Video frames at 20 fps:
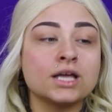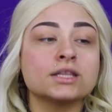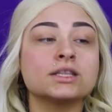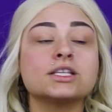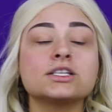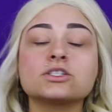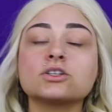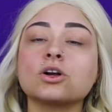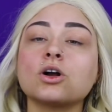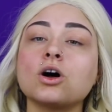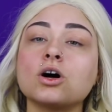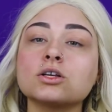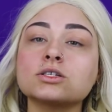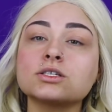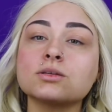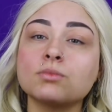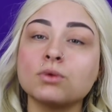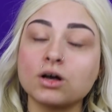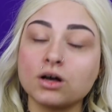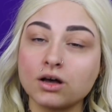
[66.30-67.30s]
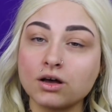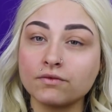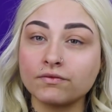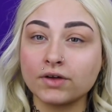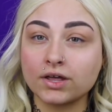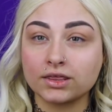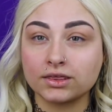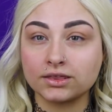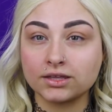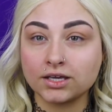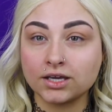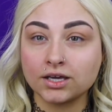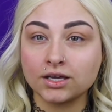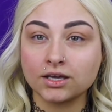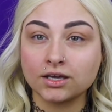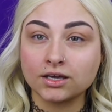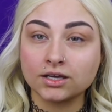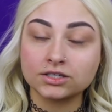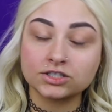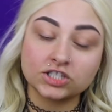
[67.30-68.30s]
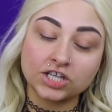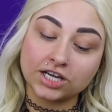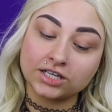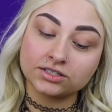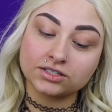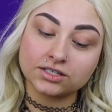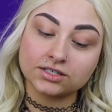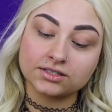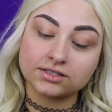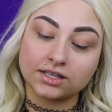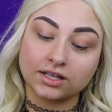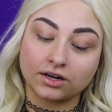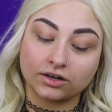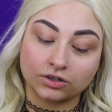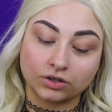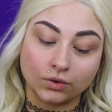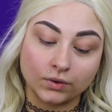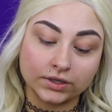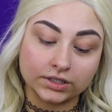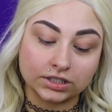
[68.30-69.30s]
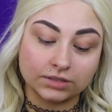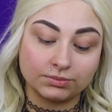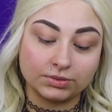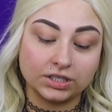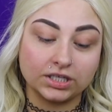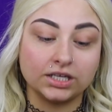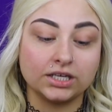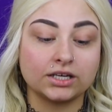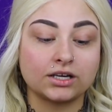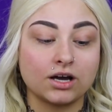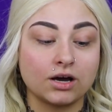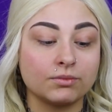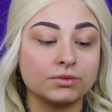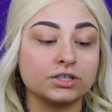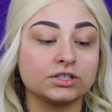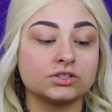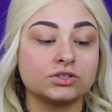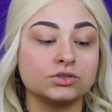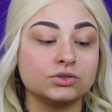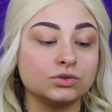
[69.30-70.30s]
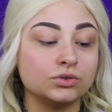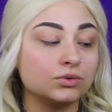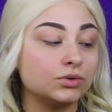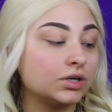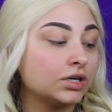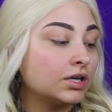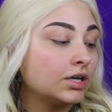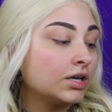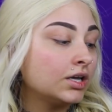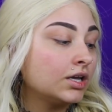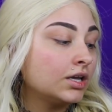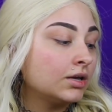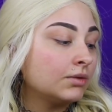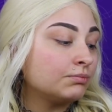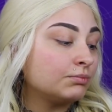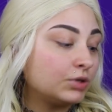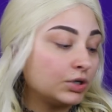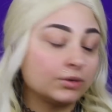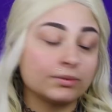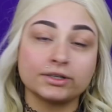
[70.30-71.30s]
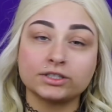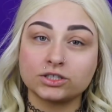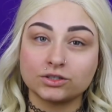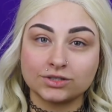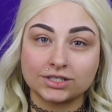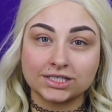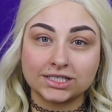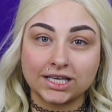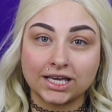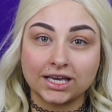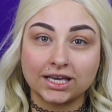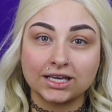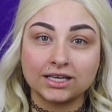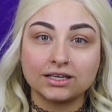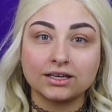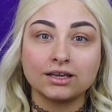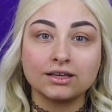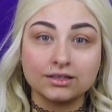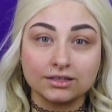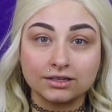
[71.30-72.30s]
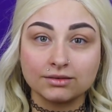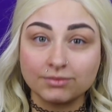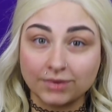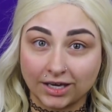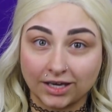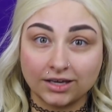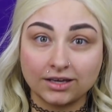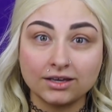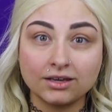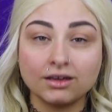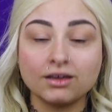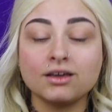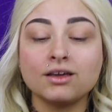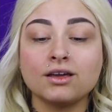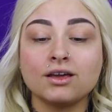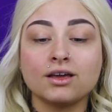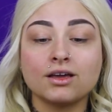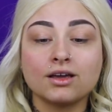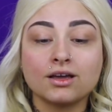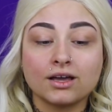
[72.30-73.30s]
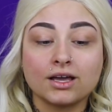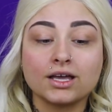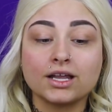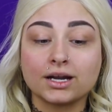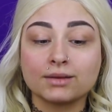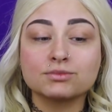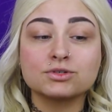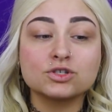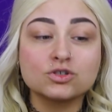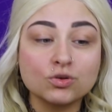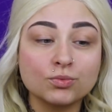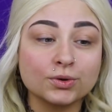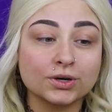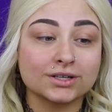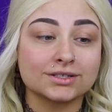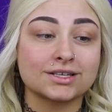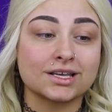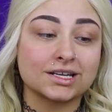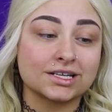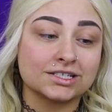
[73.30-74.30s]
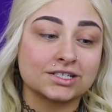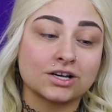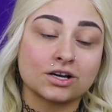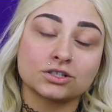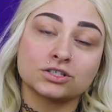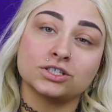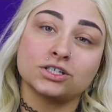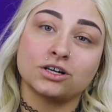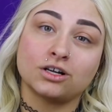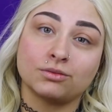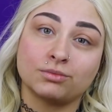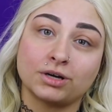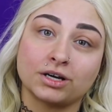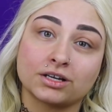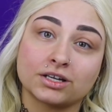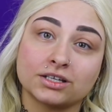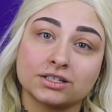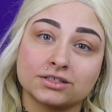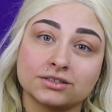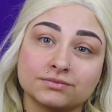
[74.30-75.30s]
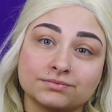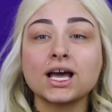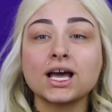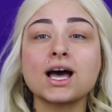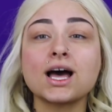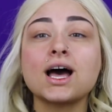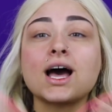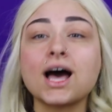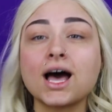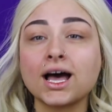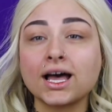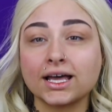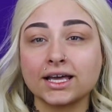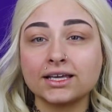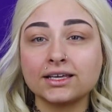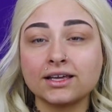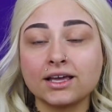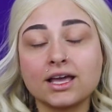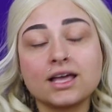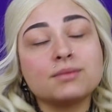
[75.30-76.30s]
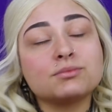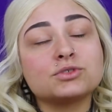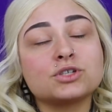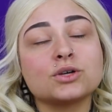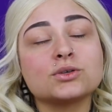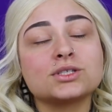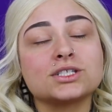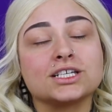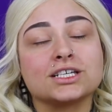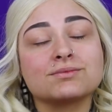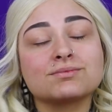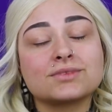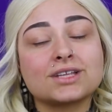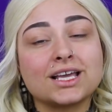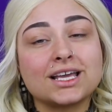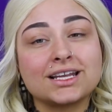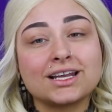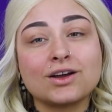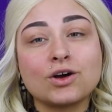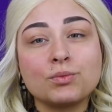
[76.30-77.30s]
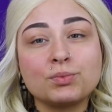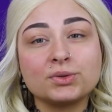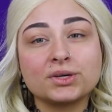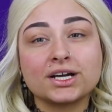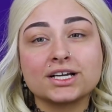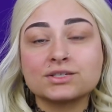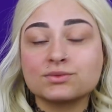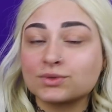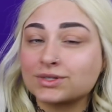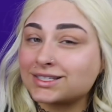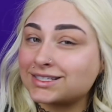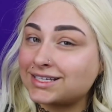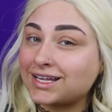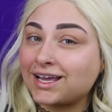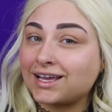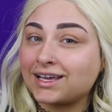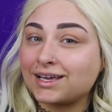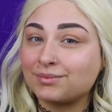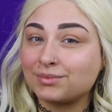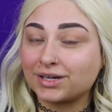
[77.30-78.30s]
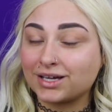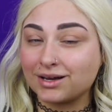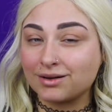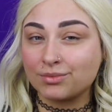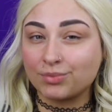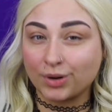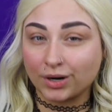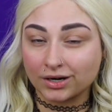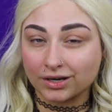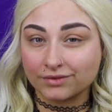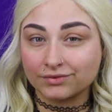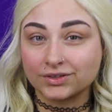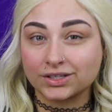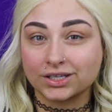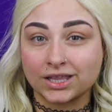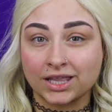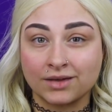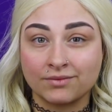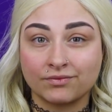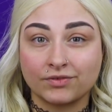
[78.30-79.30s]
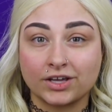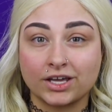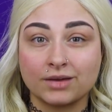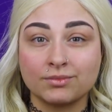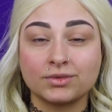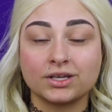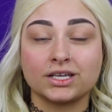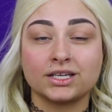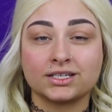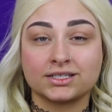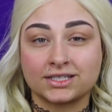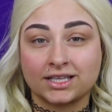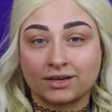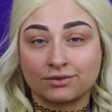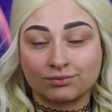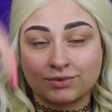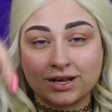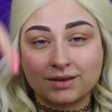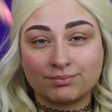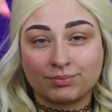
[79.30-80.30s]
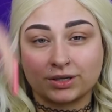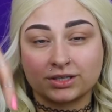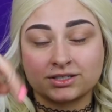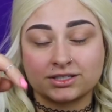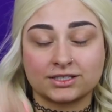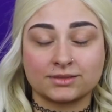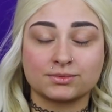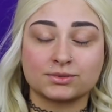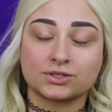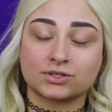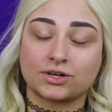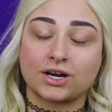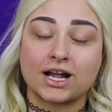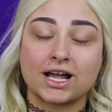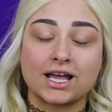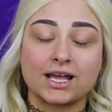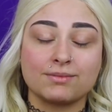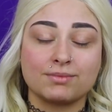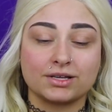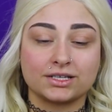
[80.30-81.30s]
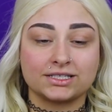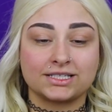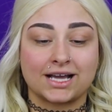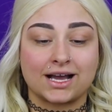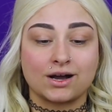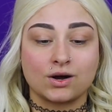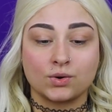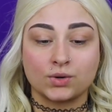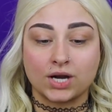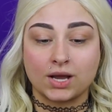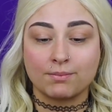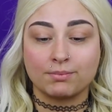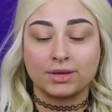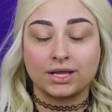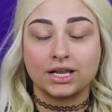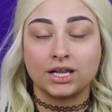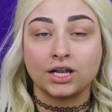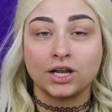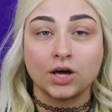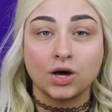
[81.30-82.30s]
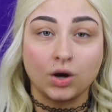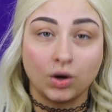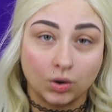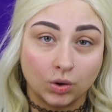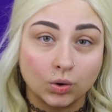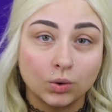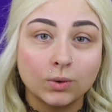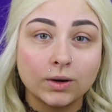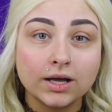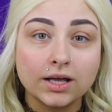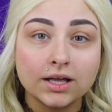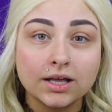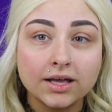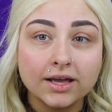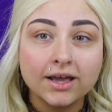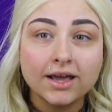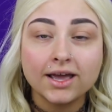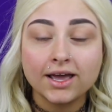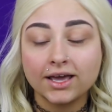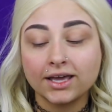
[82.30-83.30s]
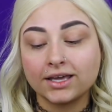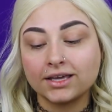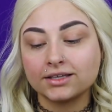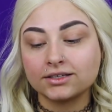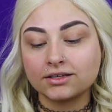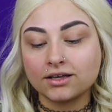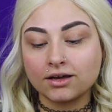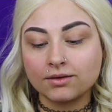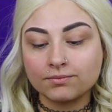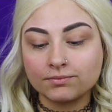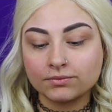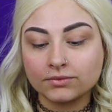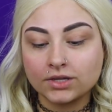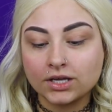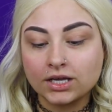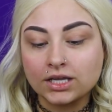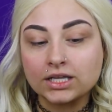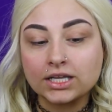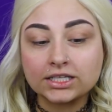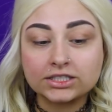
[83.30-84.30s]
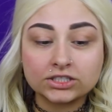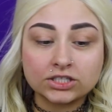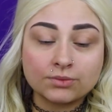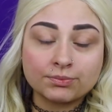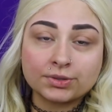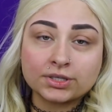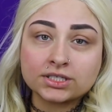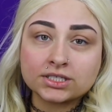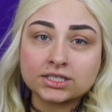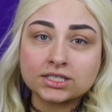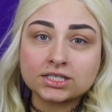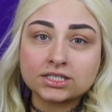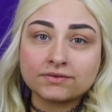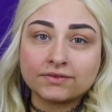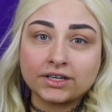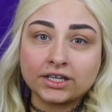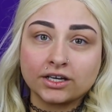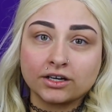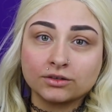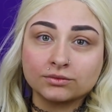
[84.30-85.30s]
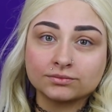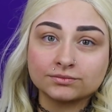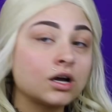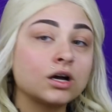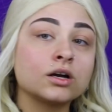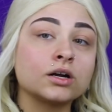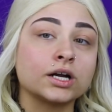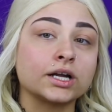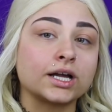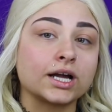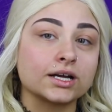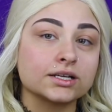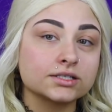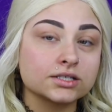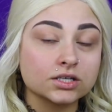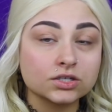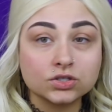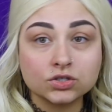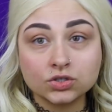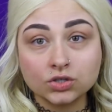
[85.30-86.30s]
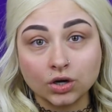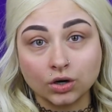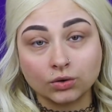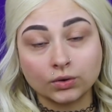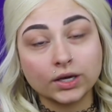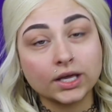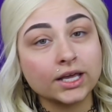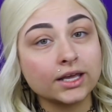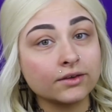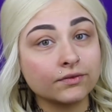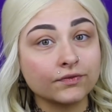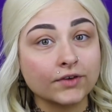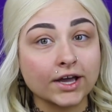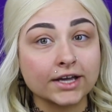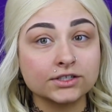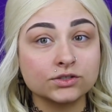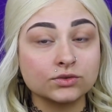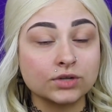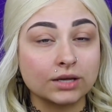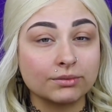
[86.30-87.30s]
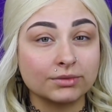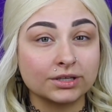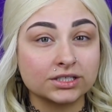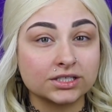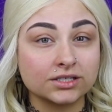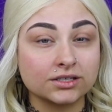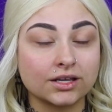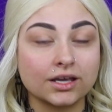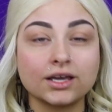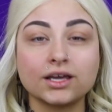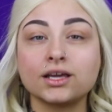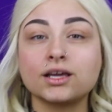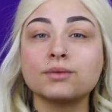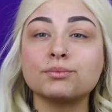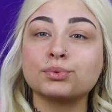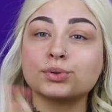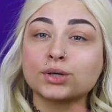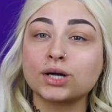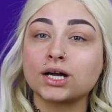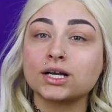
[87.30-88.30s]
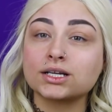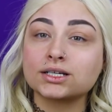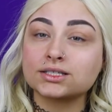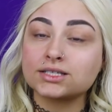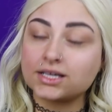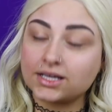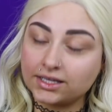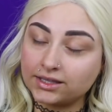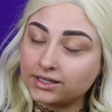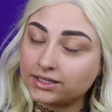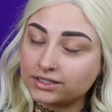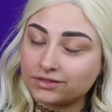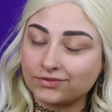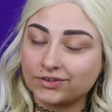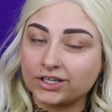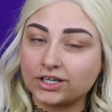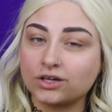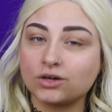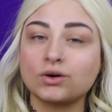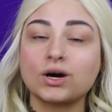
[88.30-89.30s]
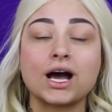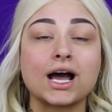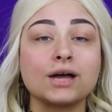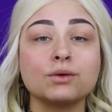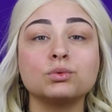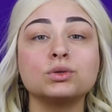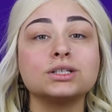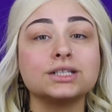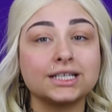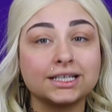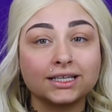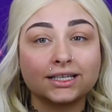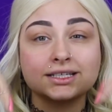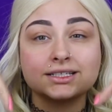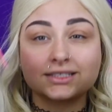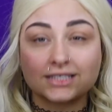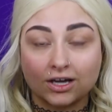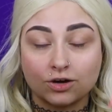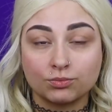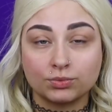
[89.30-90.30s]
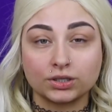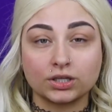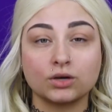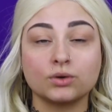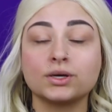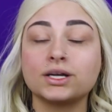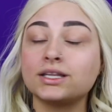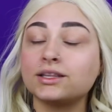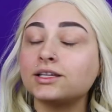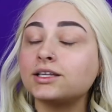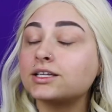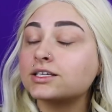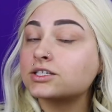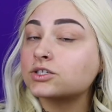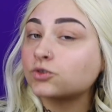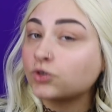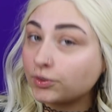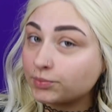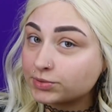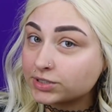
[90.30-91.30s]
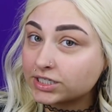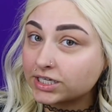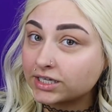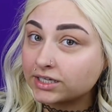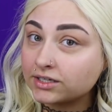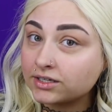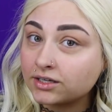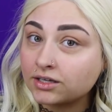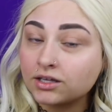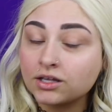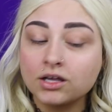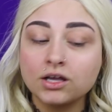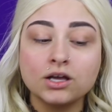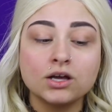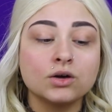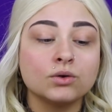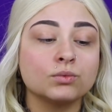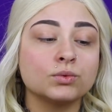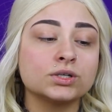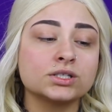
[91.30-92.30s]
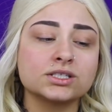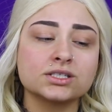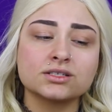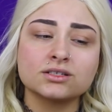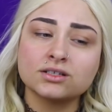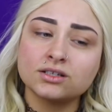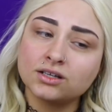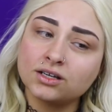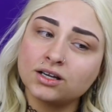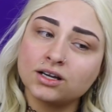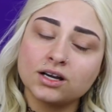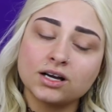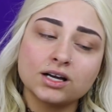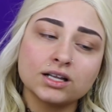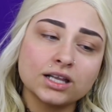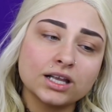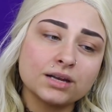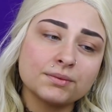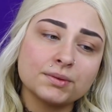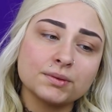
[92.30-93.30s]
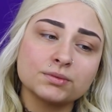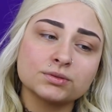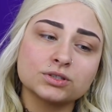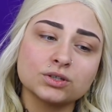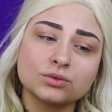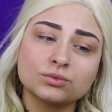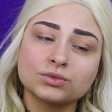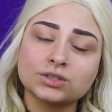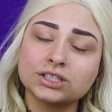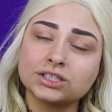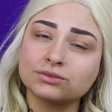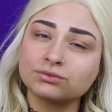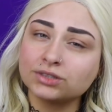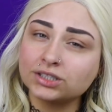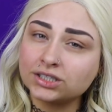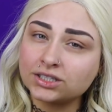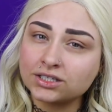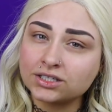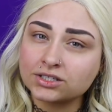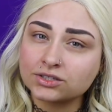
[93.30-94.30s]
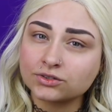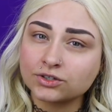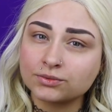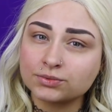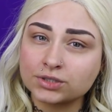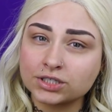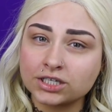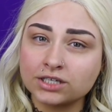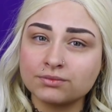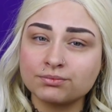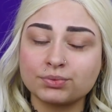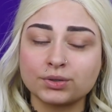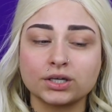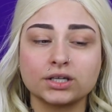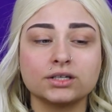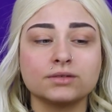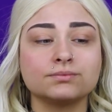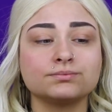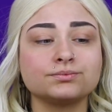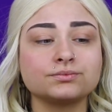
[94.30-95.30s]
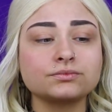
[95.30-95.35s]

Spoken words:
These are all some of the changes that are going to be coming to Beautybyjosiek in May. And I'm super excited to talk to y'all about it. I am Josie, and I hope you guys will stay and become part of the GlamFam. It is that red button subscribe down below. And let's jump into this video. Alright guys, so if I do not mention a product in this video, I will link it down below in the description, which a lot of people don't really read the description, but